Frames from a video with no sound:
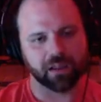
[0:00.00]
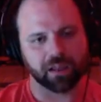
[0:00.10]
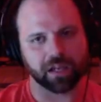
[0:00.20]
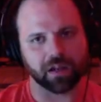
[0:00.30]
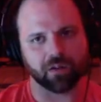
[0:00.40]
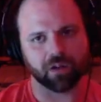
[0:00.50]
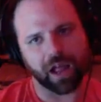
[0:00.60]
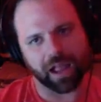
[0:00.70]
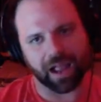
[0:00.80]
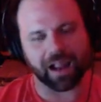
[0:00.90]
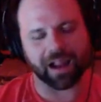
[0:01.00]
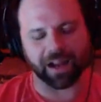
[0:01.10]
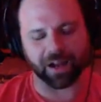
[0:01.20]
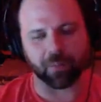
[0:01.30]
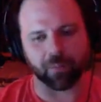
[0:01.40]
I
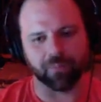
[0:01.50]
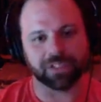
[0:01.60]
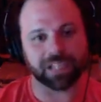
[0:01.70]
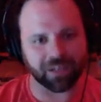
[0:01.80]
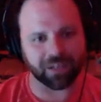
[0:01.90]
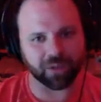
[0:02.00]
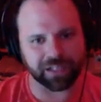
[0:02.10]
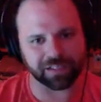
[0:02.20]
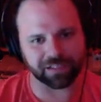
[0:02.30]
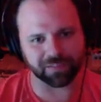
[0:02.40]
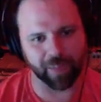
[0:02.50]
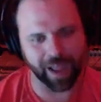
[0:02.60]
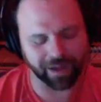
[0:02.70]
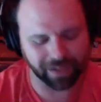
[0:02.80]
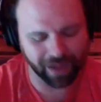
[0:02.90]
know 10 wins is
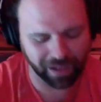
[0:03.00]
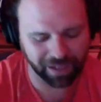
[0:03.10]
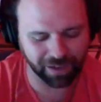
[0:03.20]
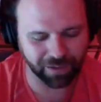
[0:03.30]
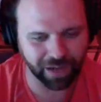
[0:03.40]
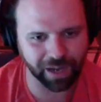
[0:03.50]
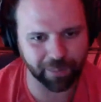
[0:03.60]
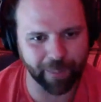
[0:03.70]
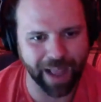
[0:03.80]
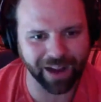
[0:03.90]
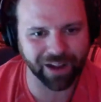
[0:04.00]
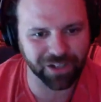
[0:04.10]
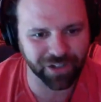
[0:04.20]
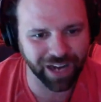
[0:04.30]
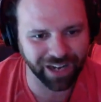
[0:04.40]
back, not a back on
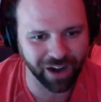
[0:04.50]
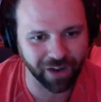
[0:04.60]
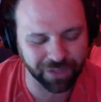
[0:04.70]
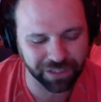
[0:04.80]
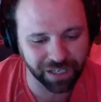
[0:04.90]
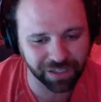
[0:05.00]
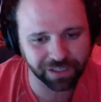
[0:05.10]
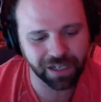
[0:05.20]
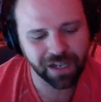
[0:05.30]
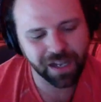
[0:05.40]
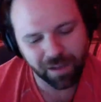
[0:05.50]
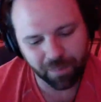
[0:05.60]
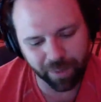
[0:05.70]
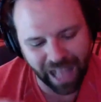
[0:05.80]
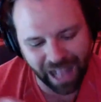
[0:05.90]
track conversation,
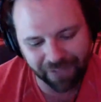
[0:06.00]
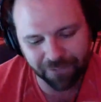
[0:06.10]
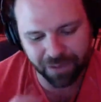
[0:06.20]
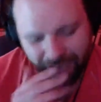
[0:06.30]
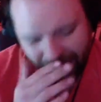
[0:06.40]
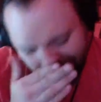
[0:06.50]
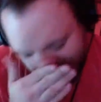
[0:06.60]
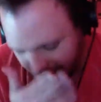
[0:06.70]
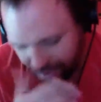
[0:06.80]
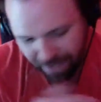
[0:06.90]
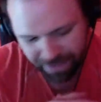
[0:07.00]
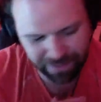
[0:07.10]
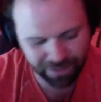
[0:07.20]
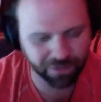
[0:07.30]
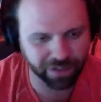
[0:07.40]
but after the last 2
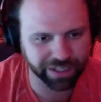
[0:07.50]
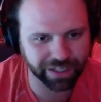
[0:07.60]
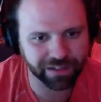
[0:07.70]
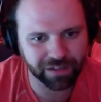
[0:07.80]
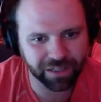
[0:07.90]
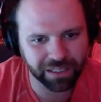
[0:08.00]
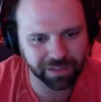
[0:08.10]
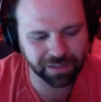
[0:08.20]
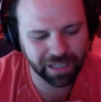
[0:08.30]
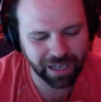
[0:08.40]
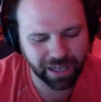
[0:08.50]
losses, it really is.